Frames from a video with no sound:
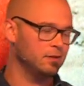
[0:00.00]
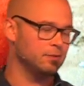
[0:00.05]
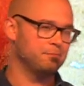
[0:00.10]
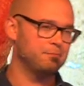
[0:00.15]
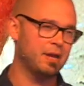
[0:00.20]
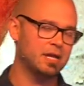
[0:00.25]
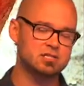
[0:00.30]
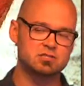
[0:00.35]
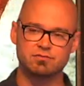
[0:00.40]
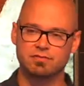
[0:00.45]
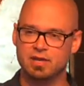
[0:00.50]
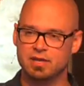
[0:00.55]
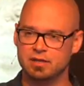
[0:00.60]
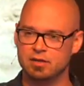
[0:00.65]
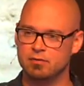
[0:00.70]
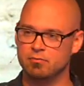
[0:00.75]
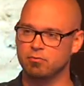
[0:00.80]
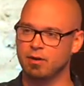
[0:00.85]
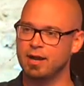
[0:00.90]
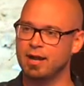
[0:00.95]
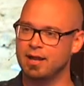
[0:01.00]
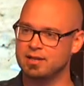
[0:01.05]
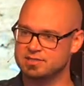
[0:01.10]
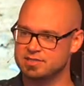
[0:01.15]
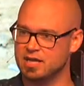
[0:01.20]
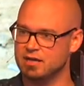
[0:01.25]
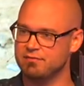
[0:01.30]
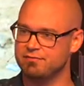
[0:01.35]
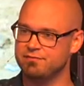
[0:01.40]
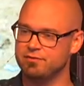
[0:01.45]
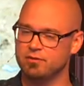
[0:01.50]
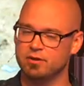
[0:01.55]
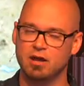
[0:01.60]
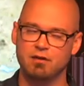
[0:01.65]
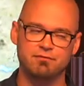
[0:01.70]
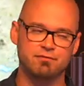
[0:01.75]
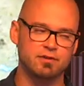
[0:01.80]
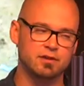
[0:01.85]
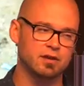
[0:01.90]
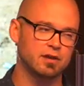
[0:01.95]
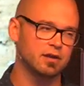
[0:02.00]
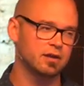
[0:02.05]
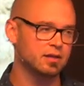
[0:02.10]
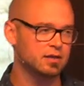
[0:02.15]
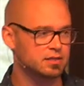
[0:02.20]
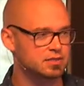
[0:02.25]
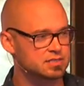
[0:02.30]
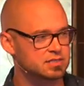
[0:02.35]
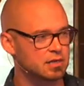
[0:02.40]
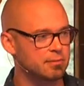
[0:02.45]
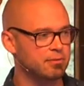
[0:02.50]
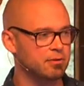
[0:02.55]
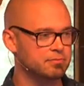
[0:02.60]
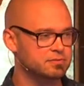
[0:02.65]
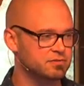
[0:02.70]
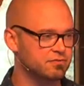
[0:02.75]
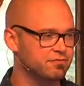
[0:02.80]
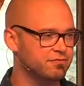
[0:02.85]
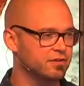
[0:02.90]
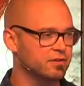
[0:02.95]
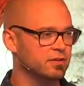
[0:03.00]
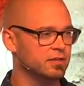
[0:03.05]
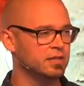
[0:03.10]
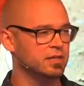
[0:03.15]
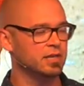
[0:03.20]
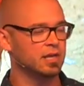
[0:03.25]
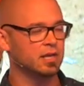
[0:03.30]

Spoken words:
Pennsylvania, right outside of Philadelphia, in the suburbs of Philly,